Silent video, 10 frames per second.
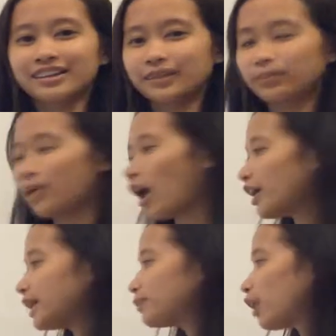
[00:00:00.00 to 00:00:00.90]
The
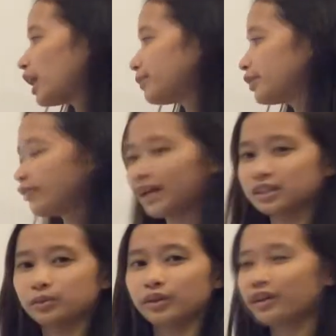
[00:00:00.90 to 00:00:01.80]
RNA
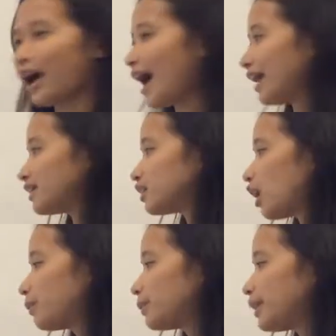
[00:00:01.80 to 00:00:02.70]
polymerase will add
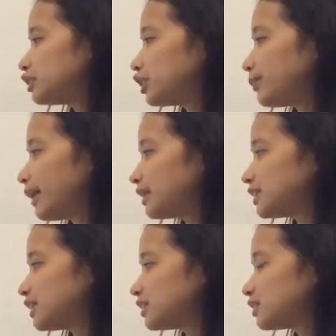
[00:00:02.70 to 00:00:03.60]
complementary
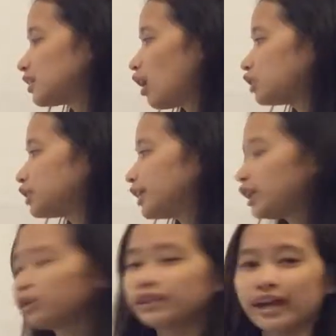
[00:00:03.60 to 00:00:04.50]
bases onto the
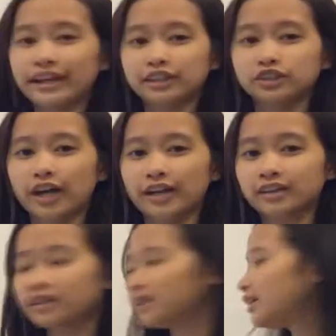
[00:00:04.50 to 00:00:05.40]
new DNA strand.
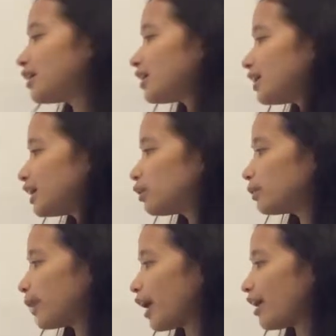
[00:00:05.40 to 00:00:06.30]
It
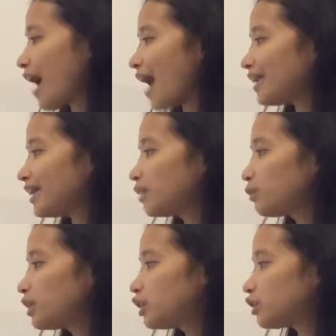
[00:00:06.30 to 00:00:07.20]
will pair adenine
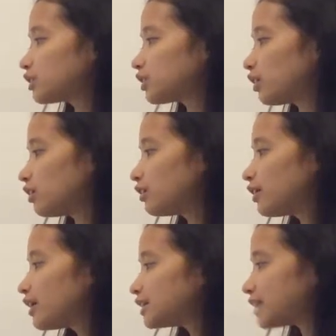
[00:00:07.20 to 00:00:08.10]
with uracil,
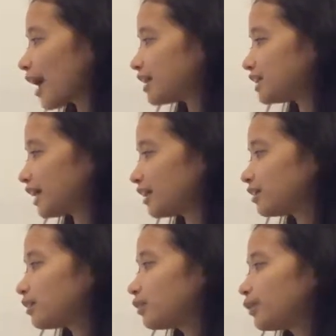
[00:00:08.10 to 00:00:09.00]

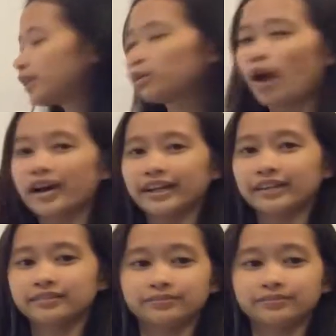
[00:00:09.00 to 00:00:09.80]
cytosine with guanine.